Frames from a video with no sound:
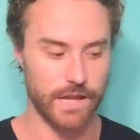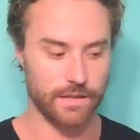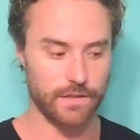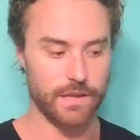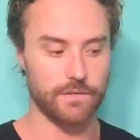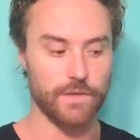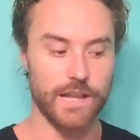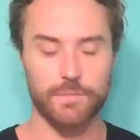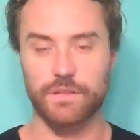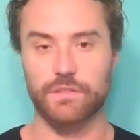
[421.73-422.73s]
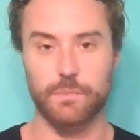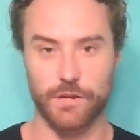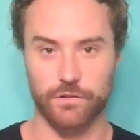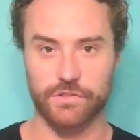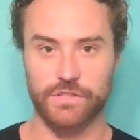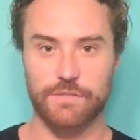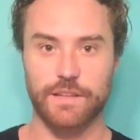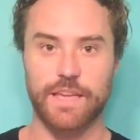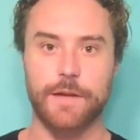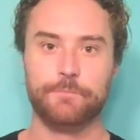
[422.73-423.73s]
like the vitamins and the minerals and stuff
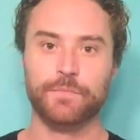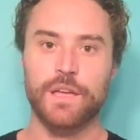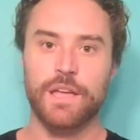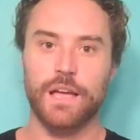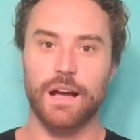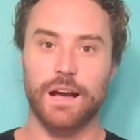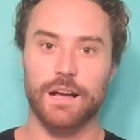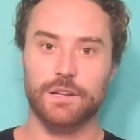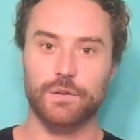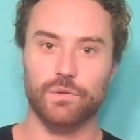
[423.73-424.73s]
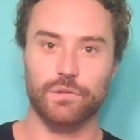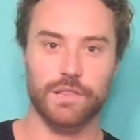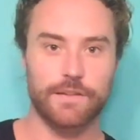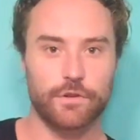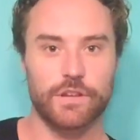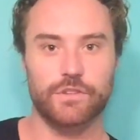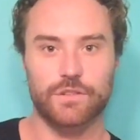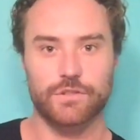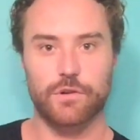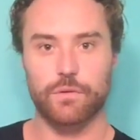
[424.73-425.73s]
like that, liver is
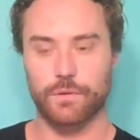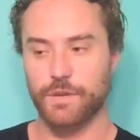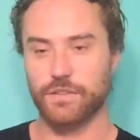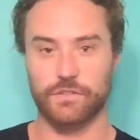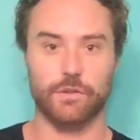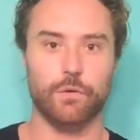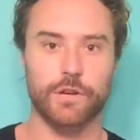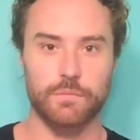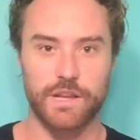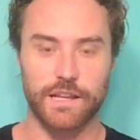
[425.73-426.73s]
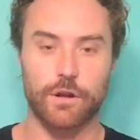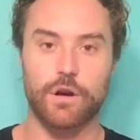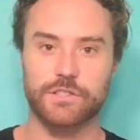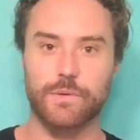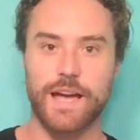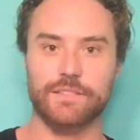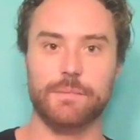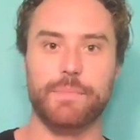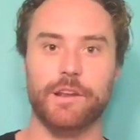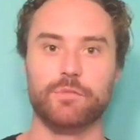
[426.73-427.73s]
also, because it's an organ meat, it also has
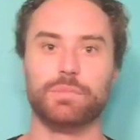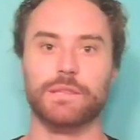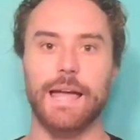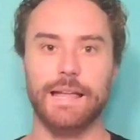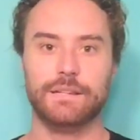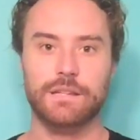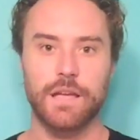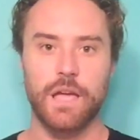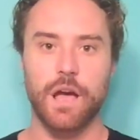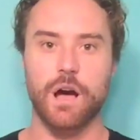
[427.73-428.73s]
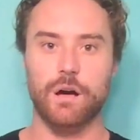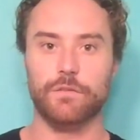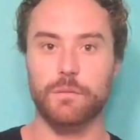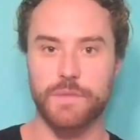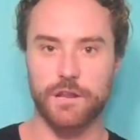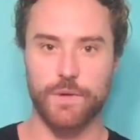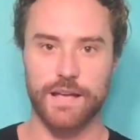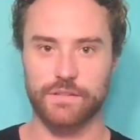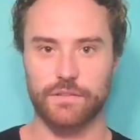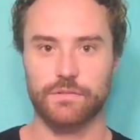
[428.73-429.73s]
a better blend of amino
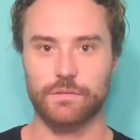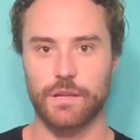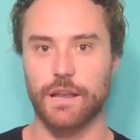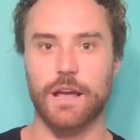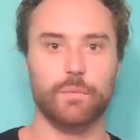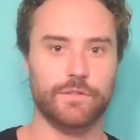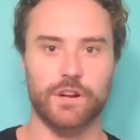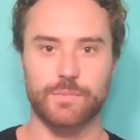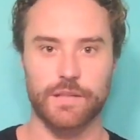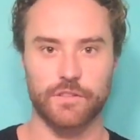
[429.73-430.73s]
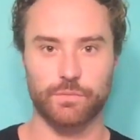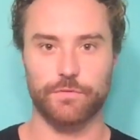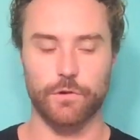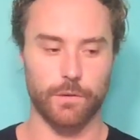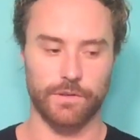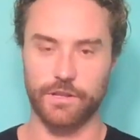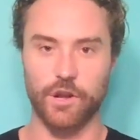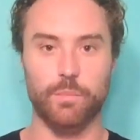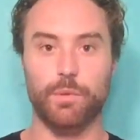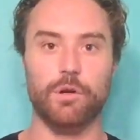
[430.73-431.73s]
acids. And we talked about this before with,
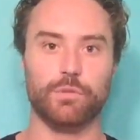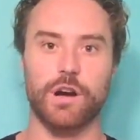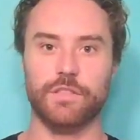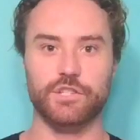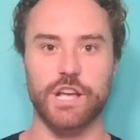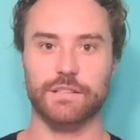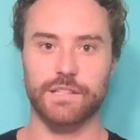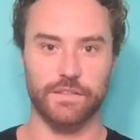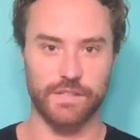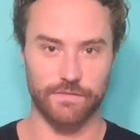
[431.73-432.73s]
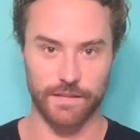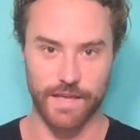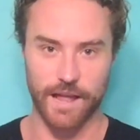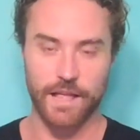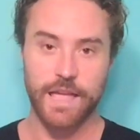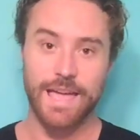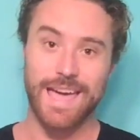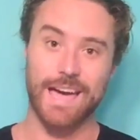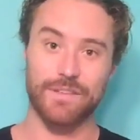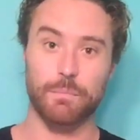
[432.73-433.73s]
bone broth and gelatin and stuff like that,
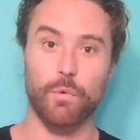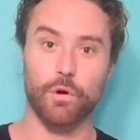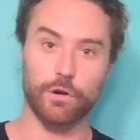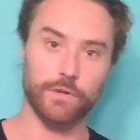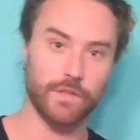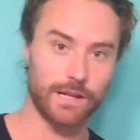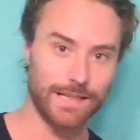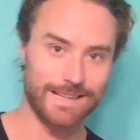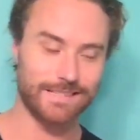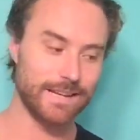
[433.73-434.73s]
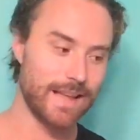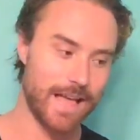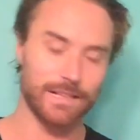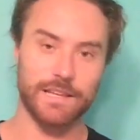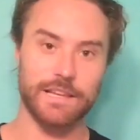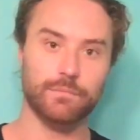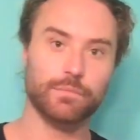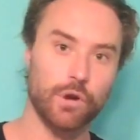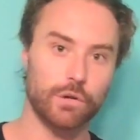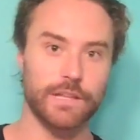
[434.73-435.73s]
having more of the glycine, alanine,
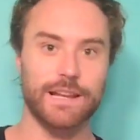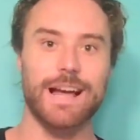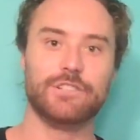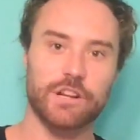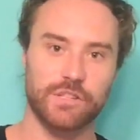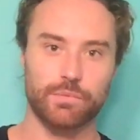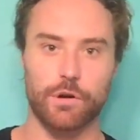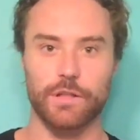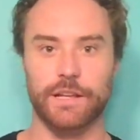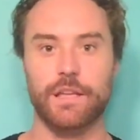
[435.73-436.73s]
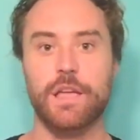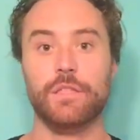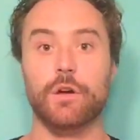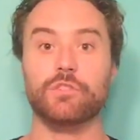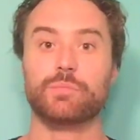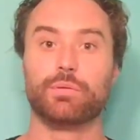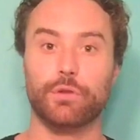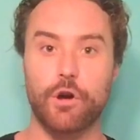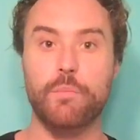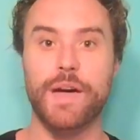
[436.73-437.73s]
proline, hydroxyproline, those
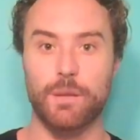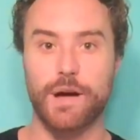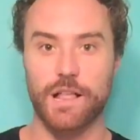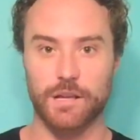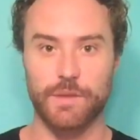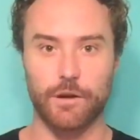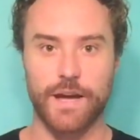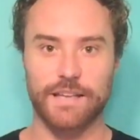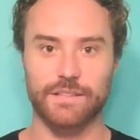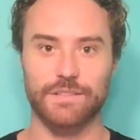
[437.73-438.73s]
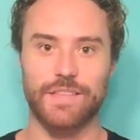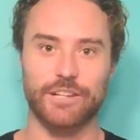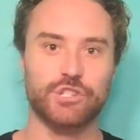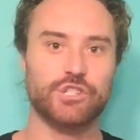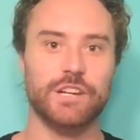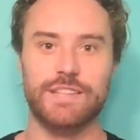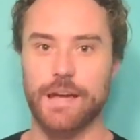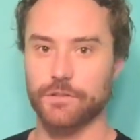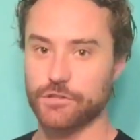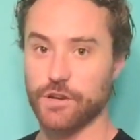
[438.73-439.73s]
pro-metabolic amino acids that shut
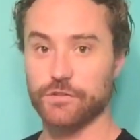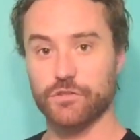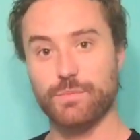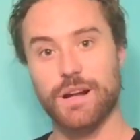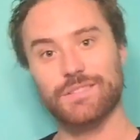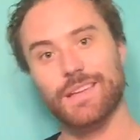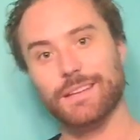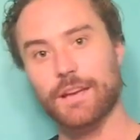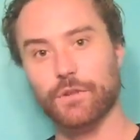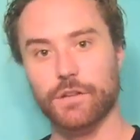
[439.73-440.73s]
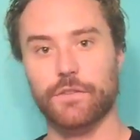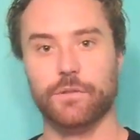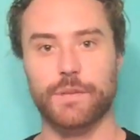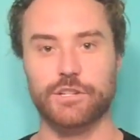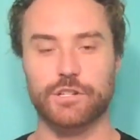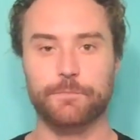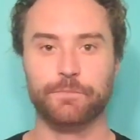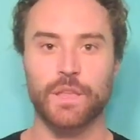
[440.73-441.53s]
down the stress response and get rid of inflammation.